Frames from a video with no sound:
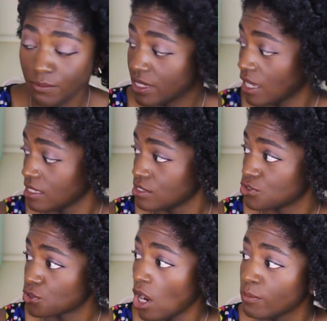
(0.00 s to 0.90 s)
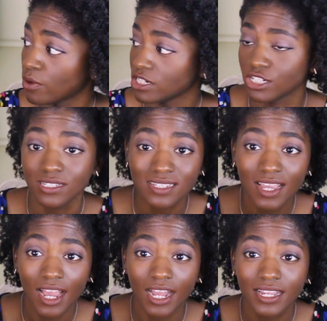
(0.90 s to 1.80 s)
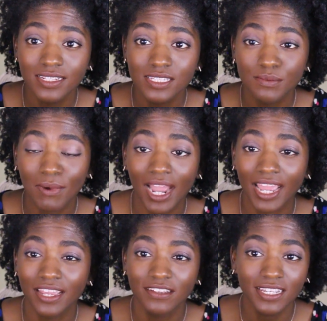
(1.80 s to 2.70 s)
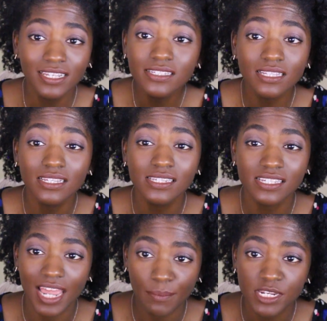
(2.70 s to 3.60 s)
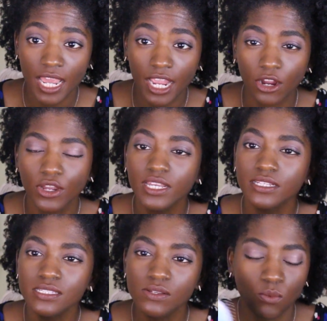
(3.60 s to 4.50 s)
because strong brushes against my easily snapped hair is,